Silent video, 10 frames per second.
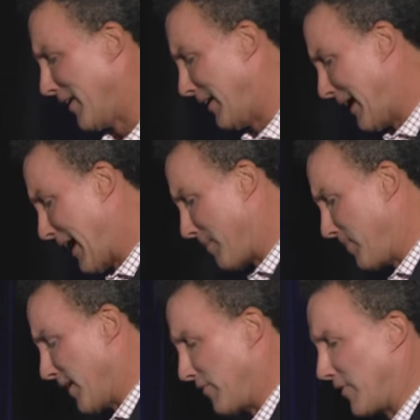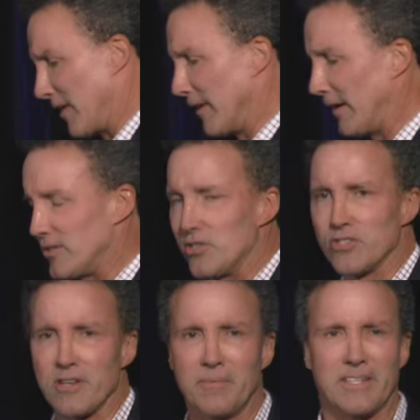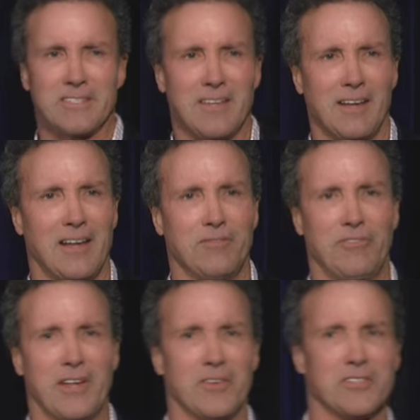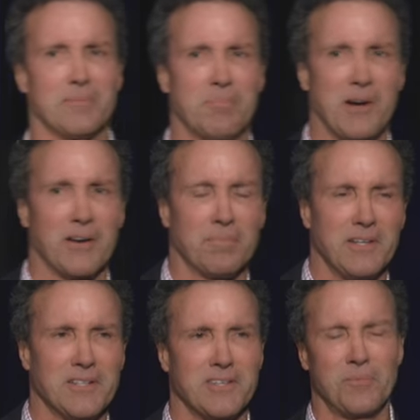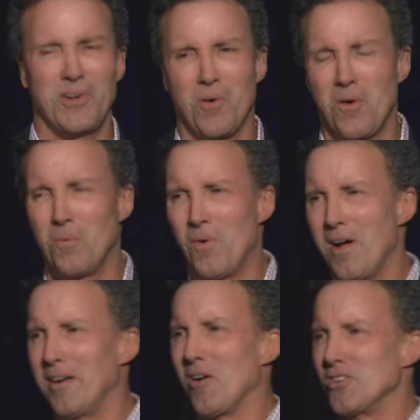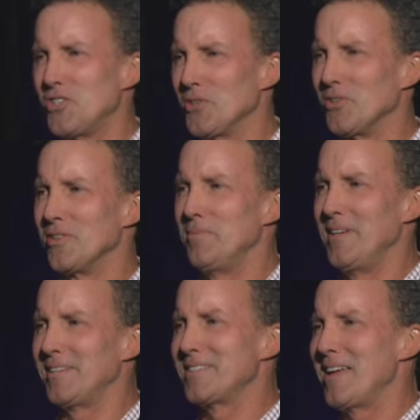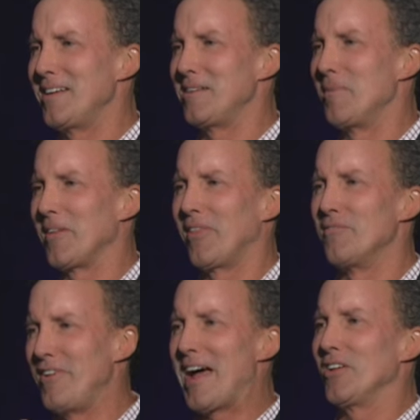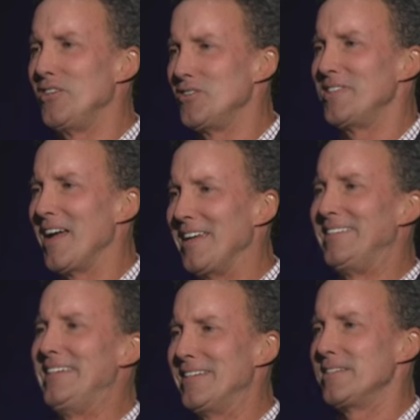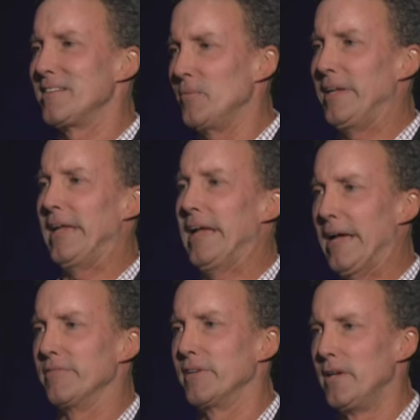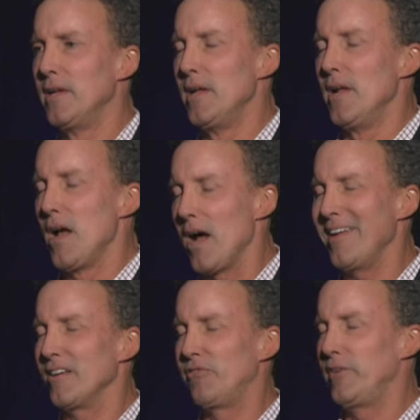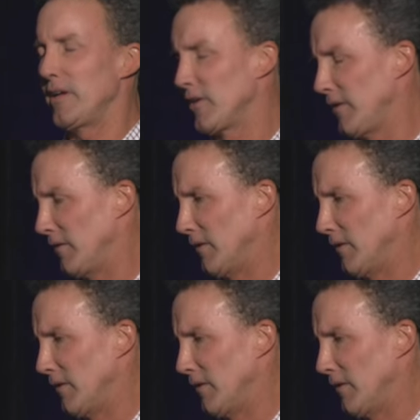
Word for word: unhappy. I felt like, to some extent, I'd failed as a parent, because we all want our children to be excited about the values, the ideas that we have. I had failed at